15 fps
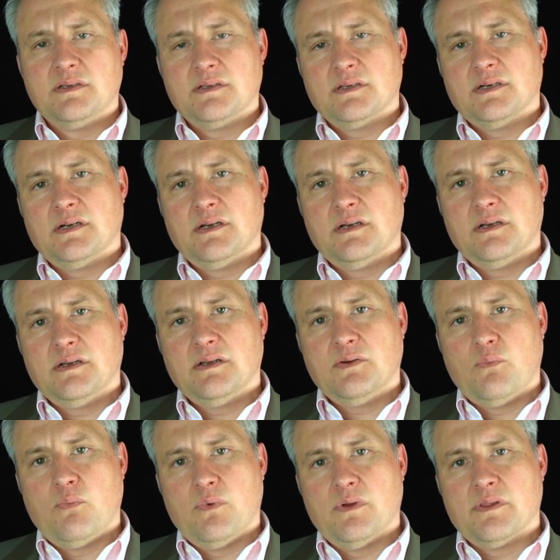
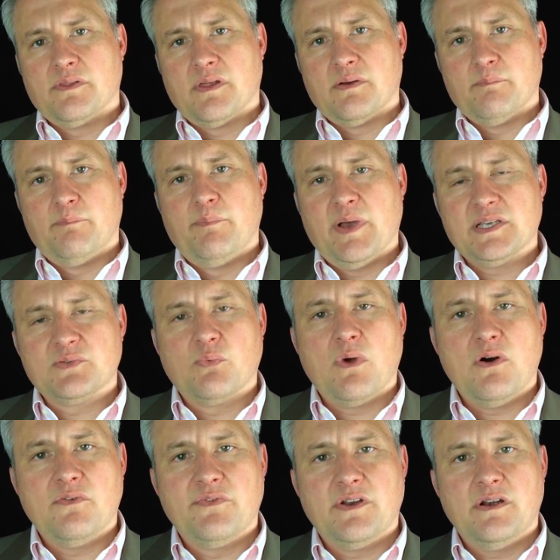the best
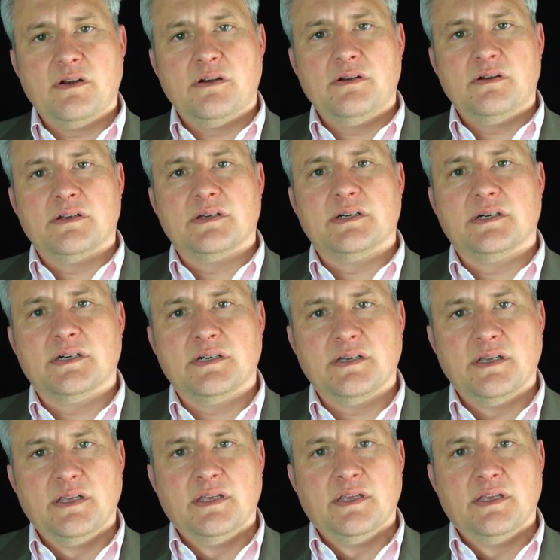welfare